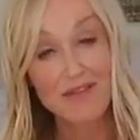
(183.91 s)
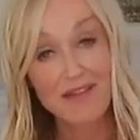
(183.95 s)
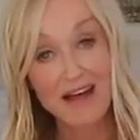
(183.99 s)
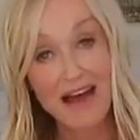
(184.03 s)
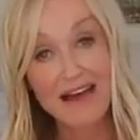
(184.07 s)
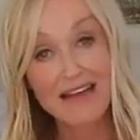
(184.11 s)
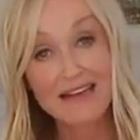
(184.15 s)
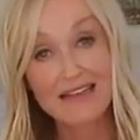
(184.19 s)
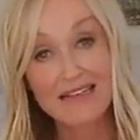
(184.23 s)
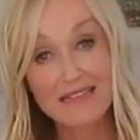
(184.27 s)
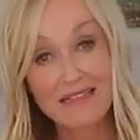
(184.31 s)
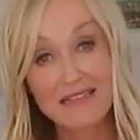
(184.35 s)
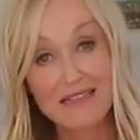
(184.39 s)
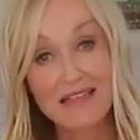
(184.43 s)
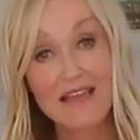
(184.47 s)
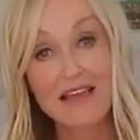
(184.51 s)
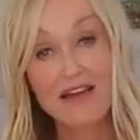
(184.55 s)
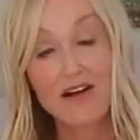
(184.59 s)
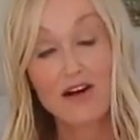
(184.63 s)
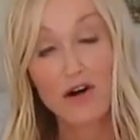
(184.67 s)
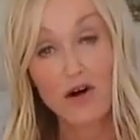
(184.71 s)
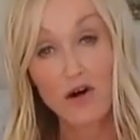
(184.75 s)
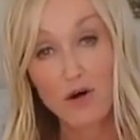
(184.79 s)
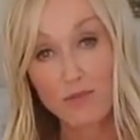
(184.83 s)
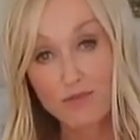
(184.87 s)
That is
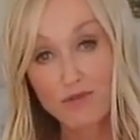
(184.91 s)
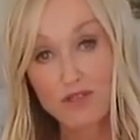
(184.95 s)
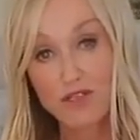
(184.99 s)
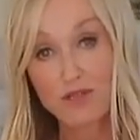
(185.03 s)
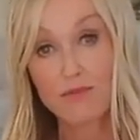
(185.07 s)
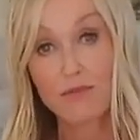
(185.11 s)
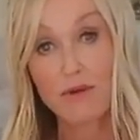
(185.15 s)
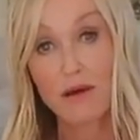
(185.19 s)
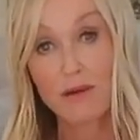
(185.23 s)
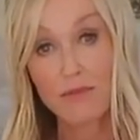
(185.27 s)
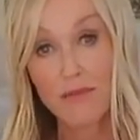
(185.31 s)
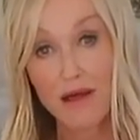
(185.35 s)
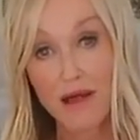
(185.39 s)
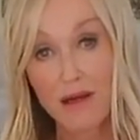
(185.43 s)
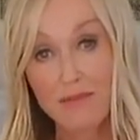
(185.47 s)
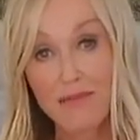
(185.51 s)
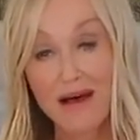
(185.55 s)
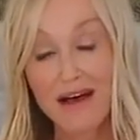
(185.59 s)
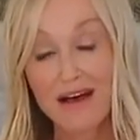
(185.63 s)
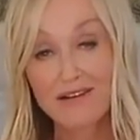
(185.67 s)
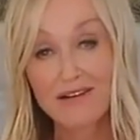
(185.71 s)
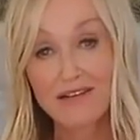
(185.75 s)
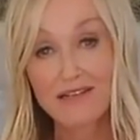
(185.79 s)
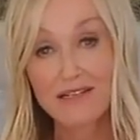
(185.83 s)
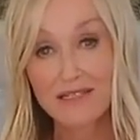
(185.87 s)
the optimum
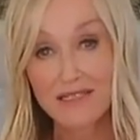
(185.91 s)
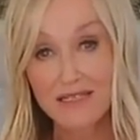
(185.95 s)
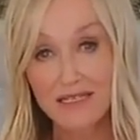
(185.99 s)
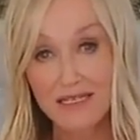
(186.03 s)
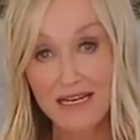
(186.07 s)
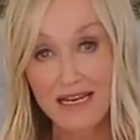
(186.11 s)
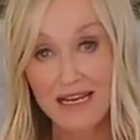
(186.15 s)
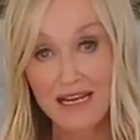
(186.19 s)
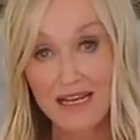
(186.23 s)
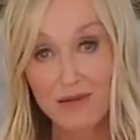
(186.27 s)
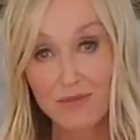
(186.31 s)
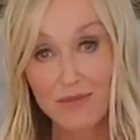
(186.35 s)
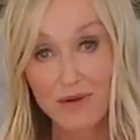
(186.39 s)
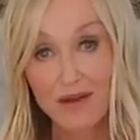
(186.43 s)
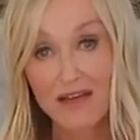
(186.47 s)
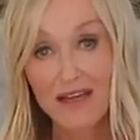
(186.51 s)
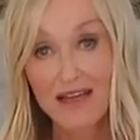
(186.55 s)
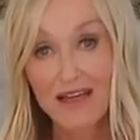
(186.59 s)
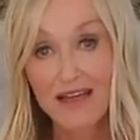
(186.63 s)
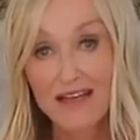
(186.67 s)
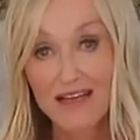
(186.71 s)
amount of sleep.